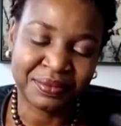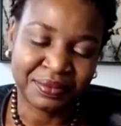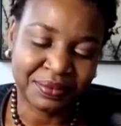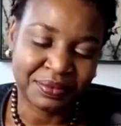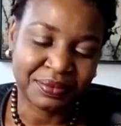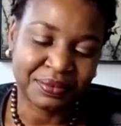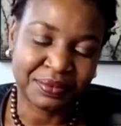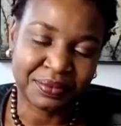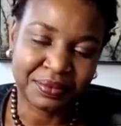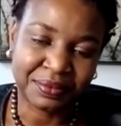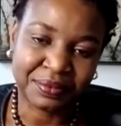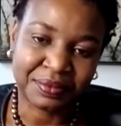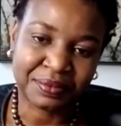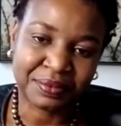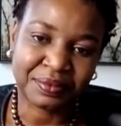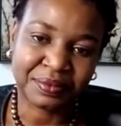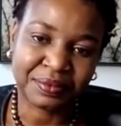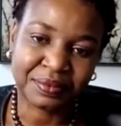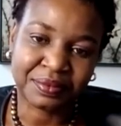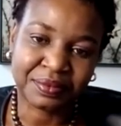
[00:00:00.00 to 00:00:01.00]

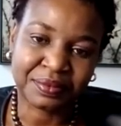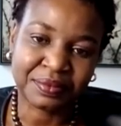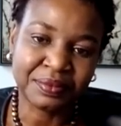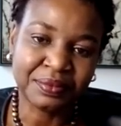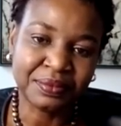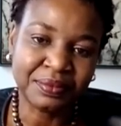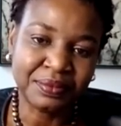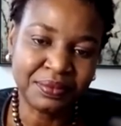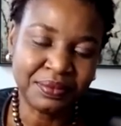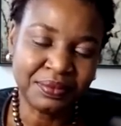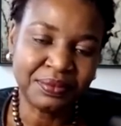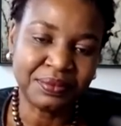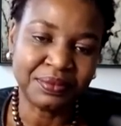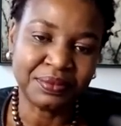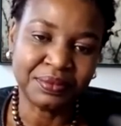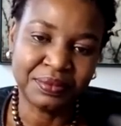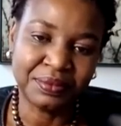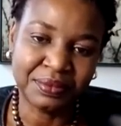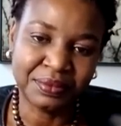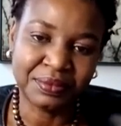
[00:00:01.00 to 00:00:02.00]

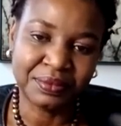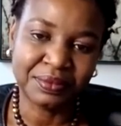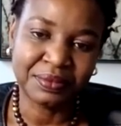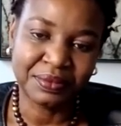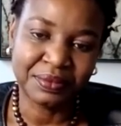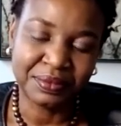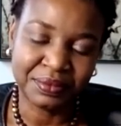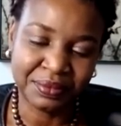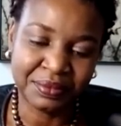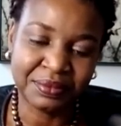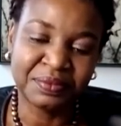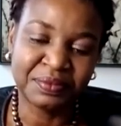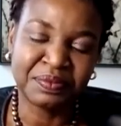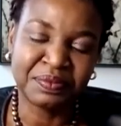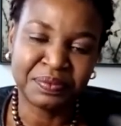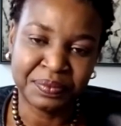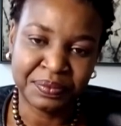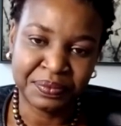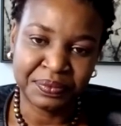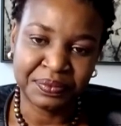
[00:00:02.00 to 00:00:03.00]

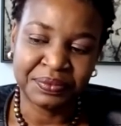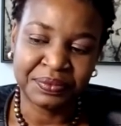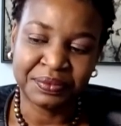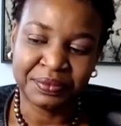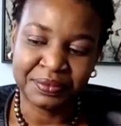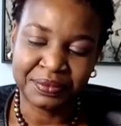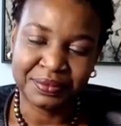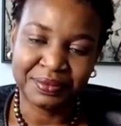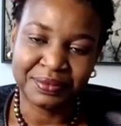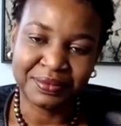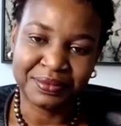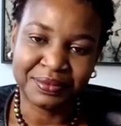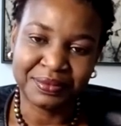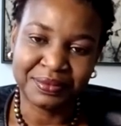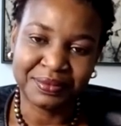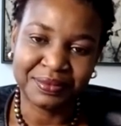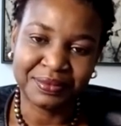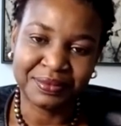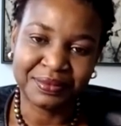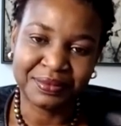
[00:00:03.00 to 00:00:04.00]

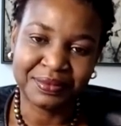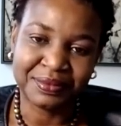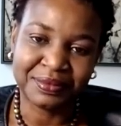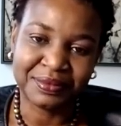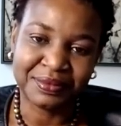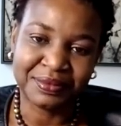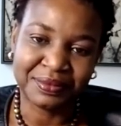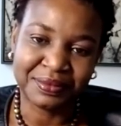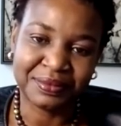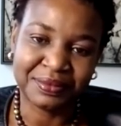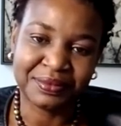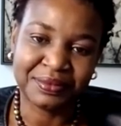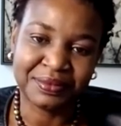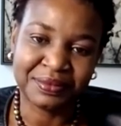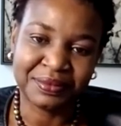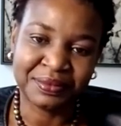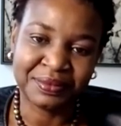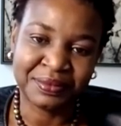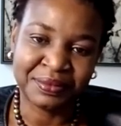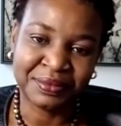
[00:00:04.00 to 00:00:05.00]

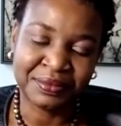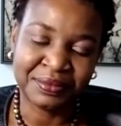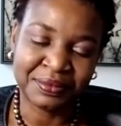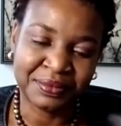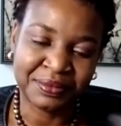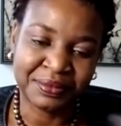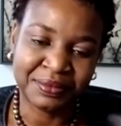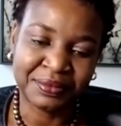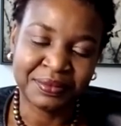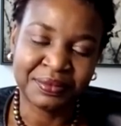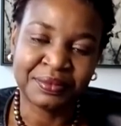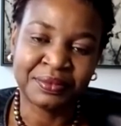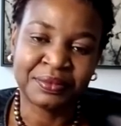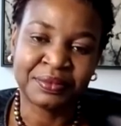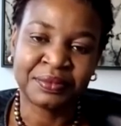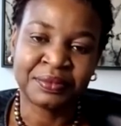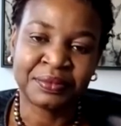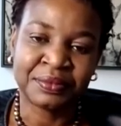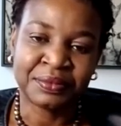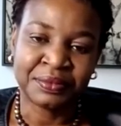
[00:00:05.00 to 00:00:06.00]

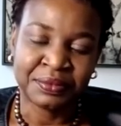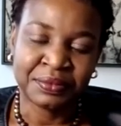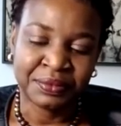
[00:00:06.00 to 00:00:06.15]
No words are spoken by the person on screen.